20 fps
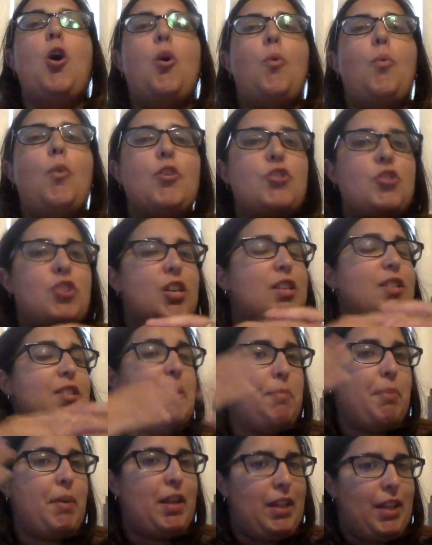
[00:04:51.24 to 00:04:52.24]
which
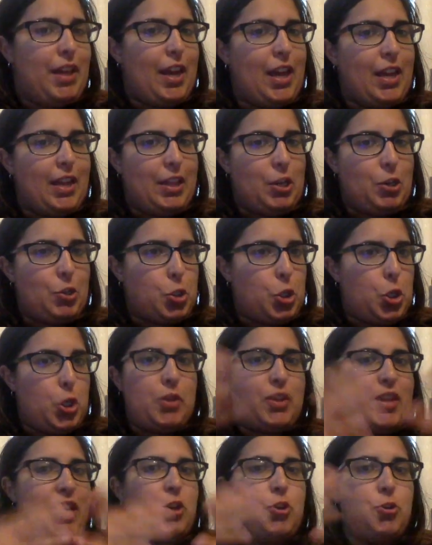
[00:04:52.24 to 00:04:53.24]
typically in literature,
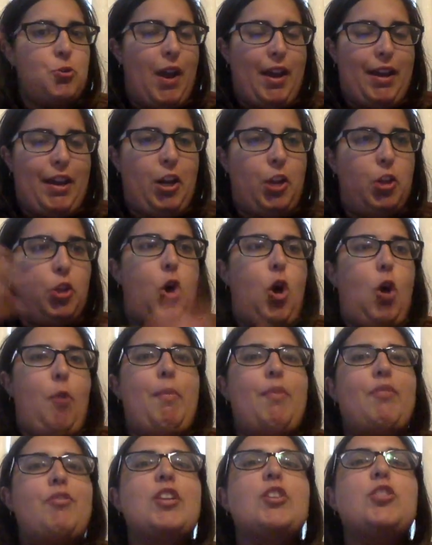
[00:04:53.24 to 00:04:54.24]
they do not get along,
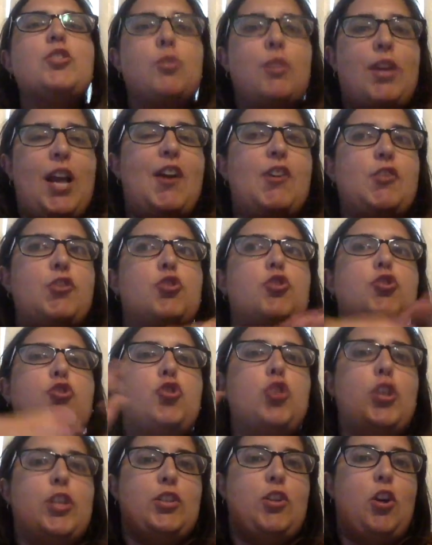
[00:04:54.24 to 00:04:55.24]
but these two characters
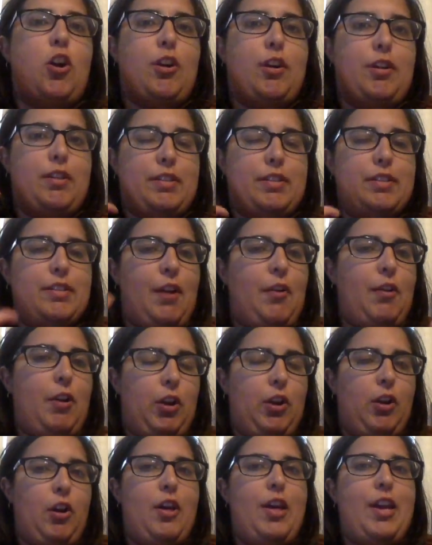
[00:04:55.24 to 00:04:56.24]
just are
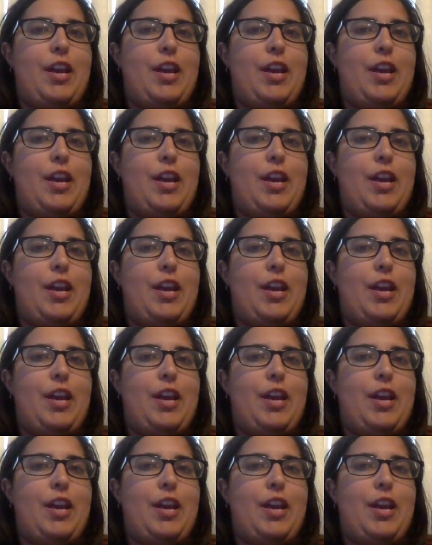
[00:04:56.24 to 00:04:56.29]
hysterical.